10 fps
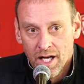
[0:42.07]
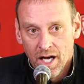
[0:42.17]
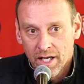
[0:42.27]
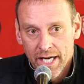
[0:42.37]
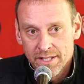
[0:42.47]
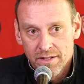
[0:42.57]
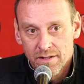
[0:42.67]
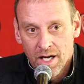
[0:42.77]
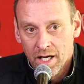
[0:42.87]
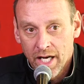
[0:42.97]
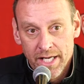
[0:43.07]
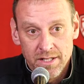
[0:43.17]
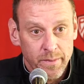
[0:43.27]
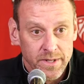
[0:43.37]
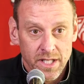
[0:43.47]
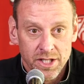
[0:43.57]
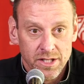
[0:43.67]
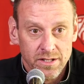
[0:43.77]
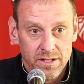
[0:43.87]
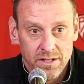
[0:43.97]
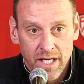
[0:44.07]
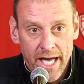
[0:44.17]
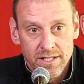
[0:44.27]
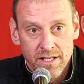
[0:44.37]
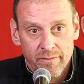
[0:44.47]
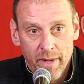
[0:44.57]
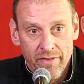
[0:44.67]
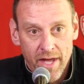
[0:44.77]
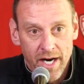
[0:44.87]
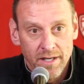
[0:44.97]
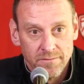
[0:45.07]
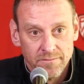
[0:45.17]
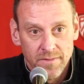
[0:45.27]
all kinds of positions, guys that have been there.